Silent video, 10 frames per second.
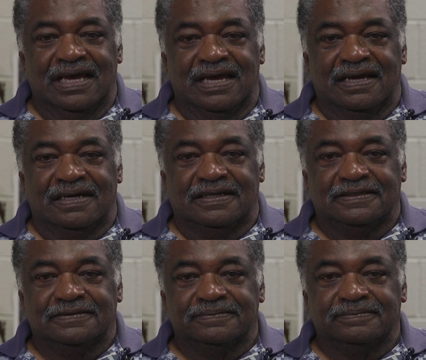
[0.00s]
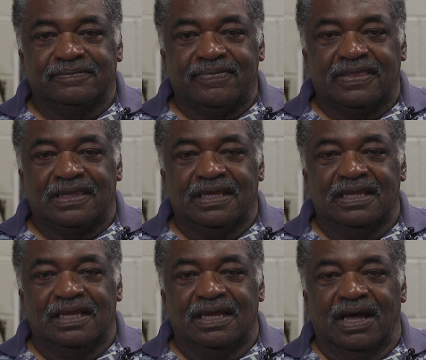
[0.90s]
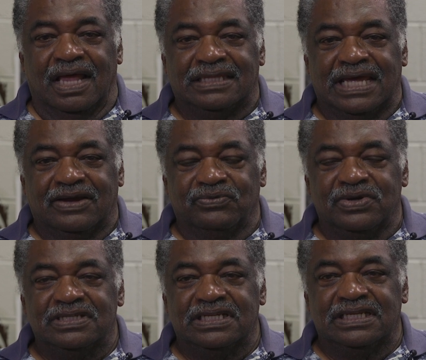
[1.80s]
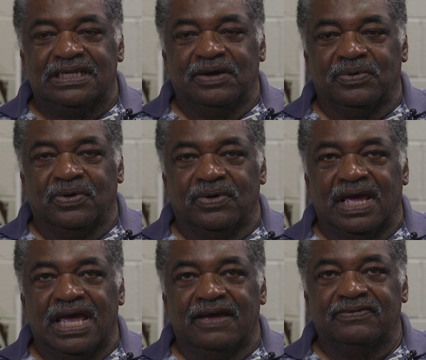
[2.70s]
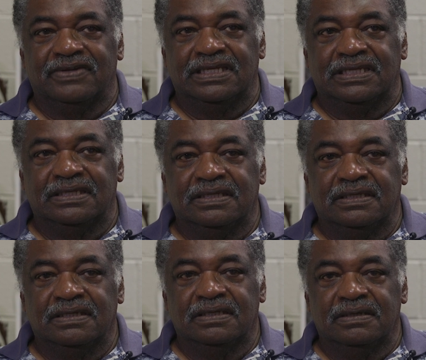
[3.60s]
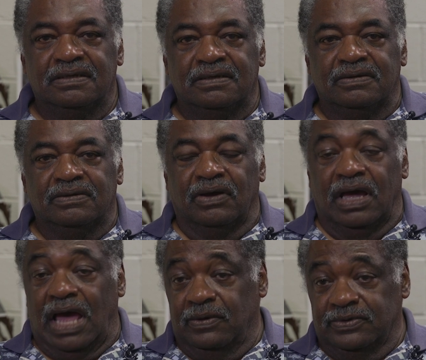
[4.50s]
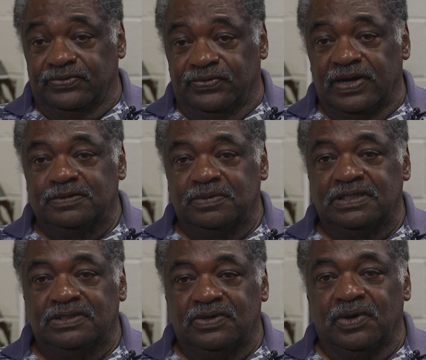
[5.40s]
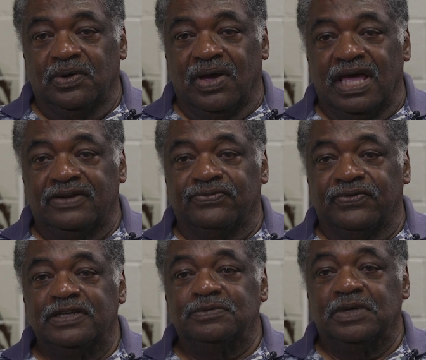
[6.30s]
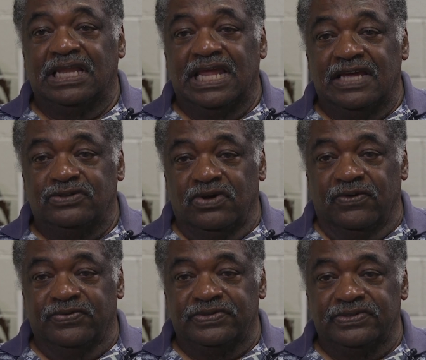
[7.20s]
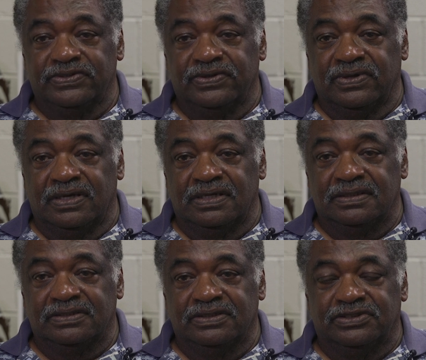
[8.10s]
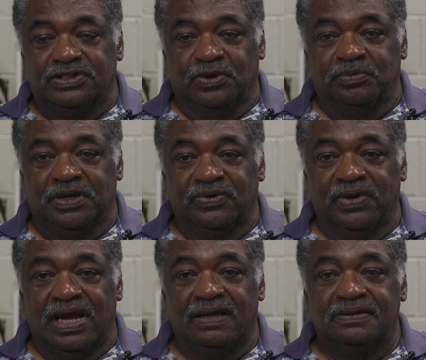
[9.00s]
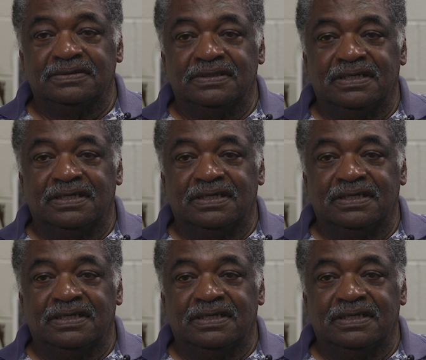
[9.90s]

I think originally they were going to have I was a freshman, so they're going to have the freshman class officer show me around.